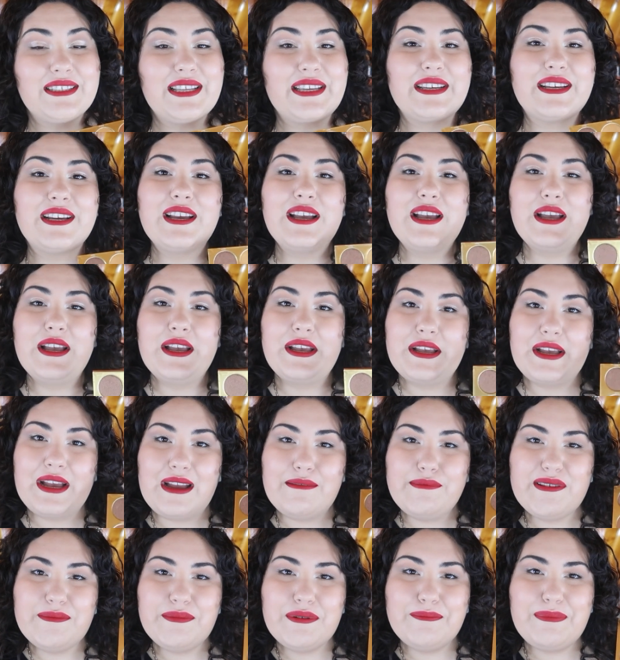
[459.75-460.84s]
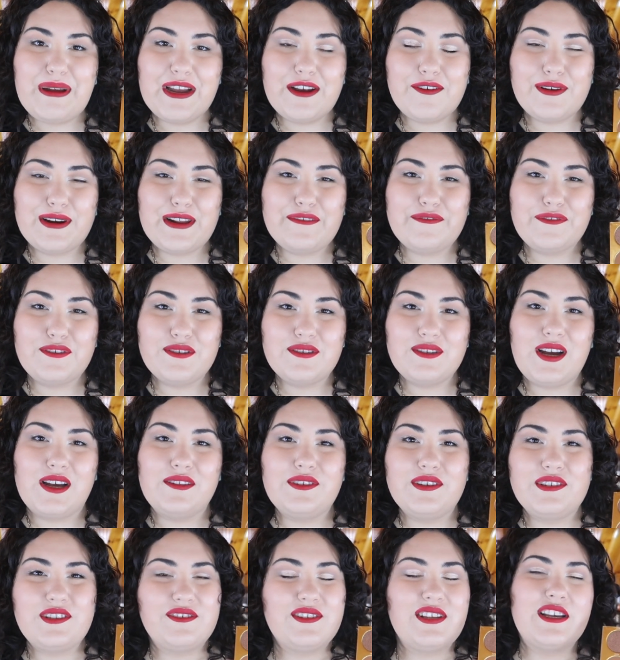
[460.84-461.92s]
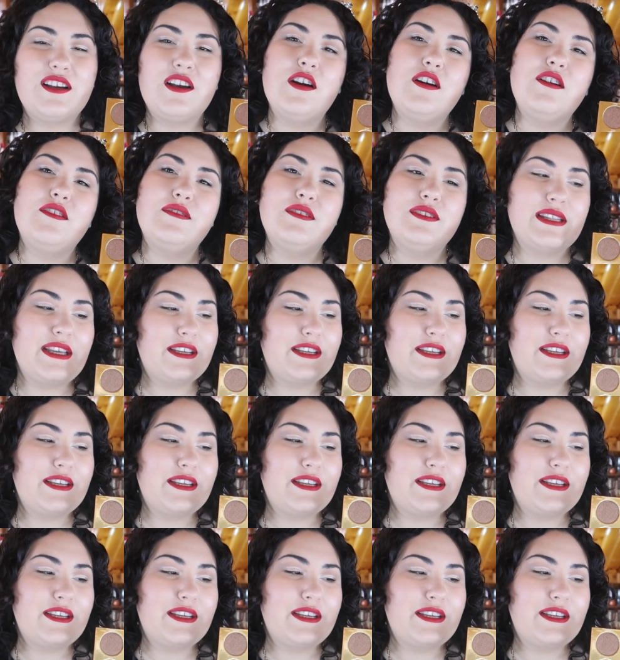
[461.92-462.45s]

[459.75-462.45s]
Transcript: Like I remember back when I first got this, I was like, oh,